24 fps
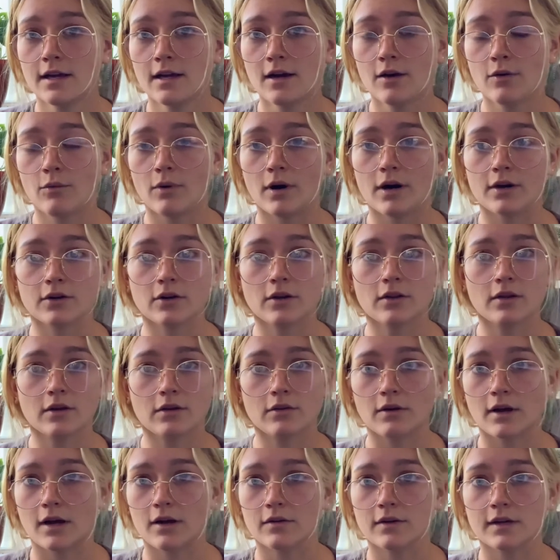water. The
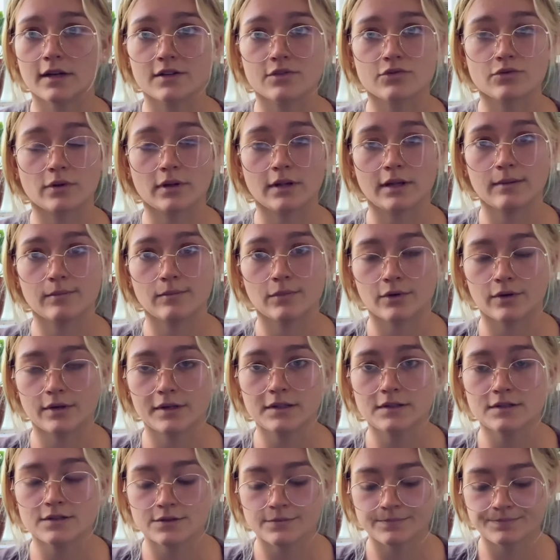ground gets really
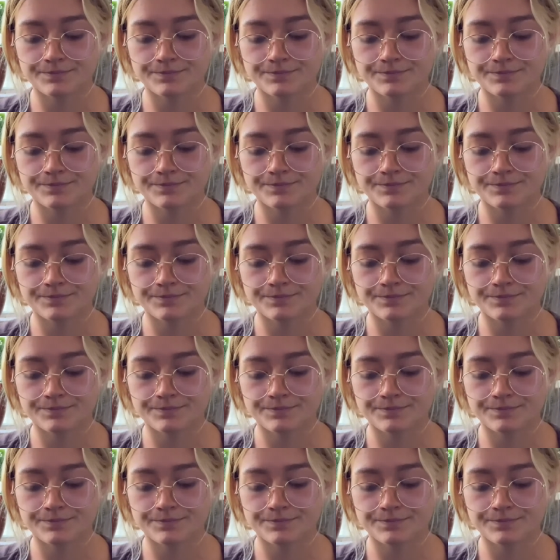moist.